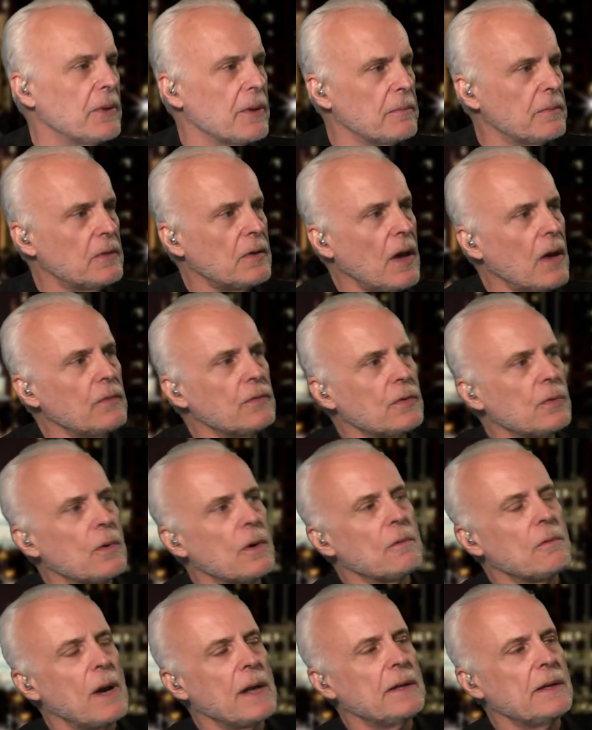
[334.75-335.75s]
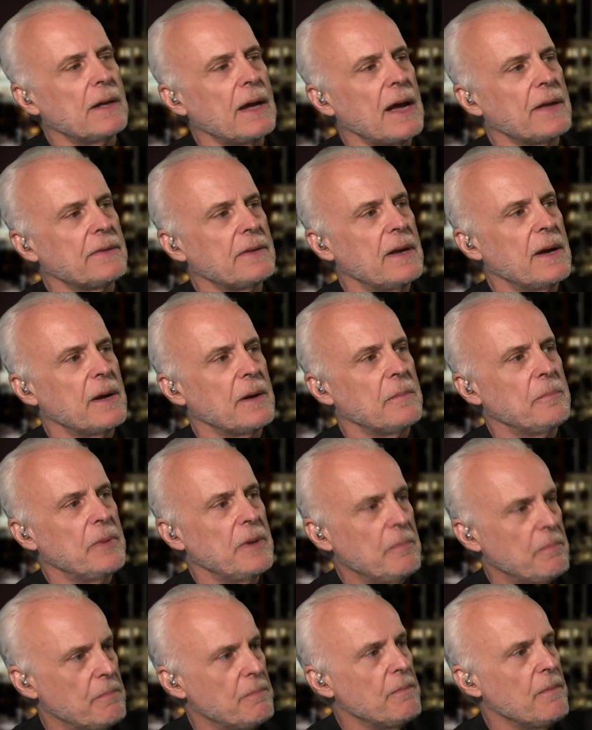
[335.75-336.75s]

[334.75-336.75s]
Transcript: themselves who are renting out the Airbnb.